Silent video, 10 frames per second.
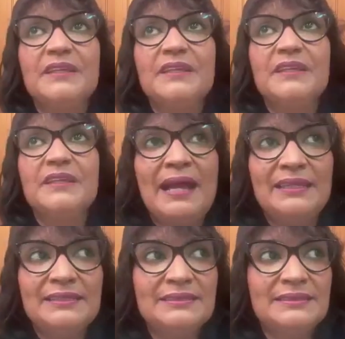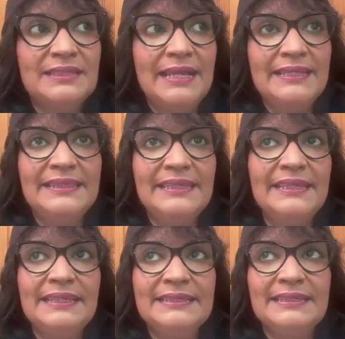So when I say balance,
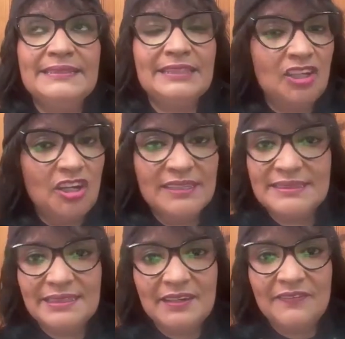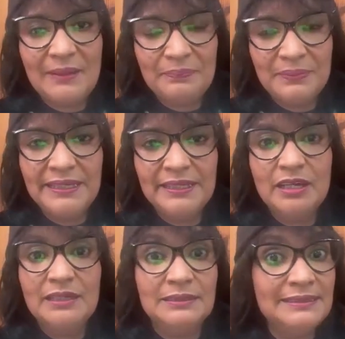I think that there's a lot of stuff
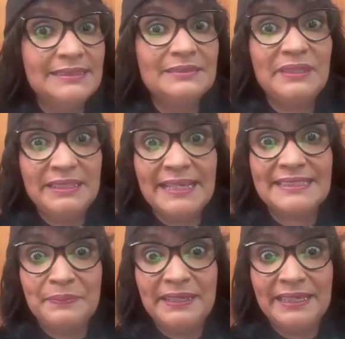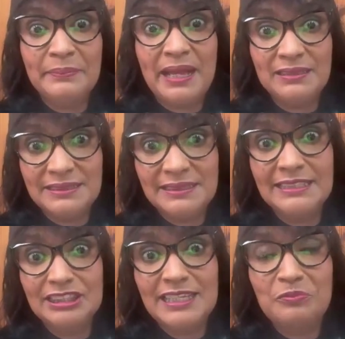happening, and this is me explaining
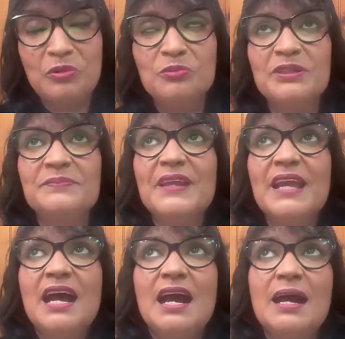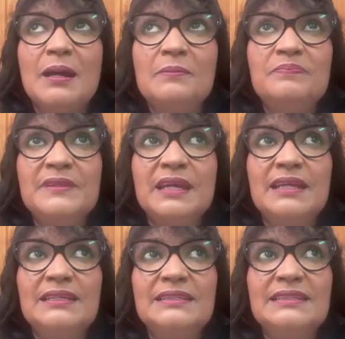balance. I just had one word.
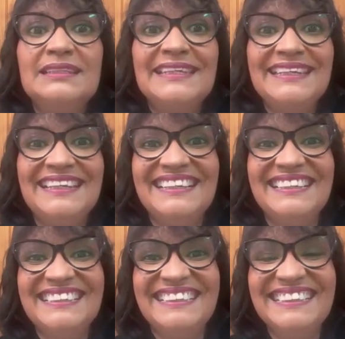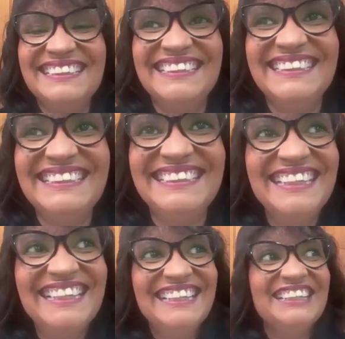The
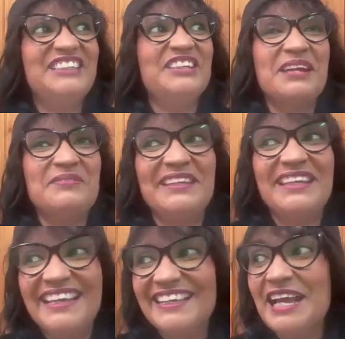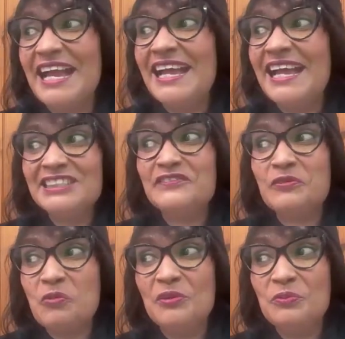you might be like, I asked for
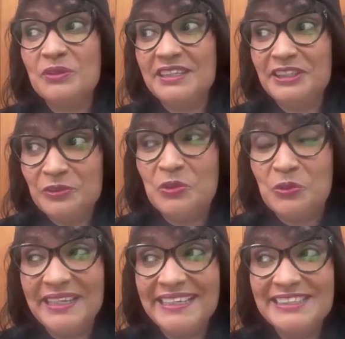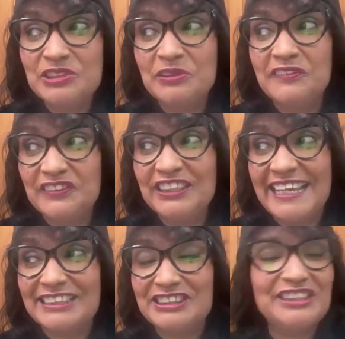one word. Are you going into a full
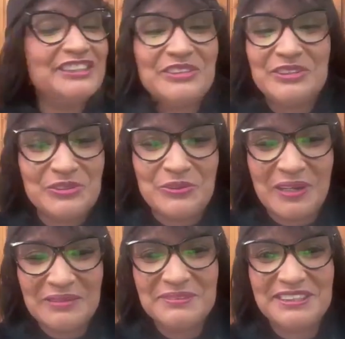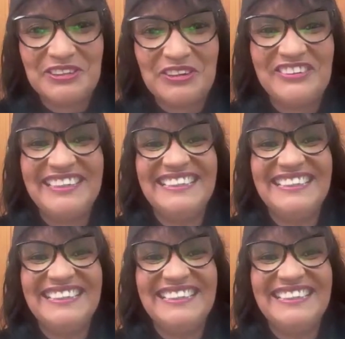lecture? No, I'm sorry.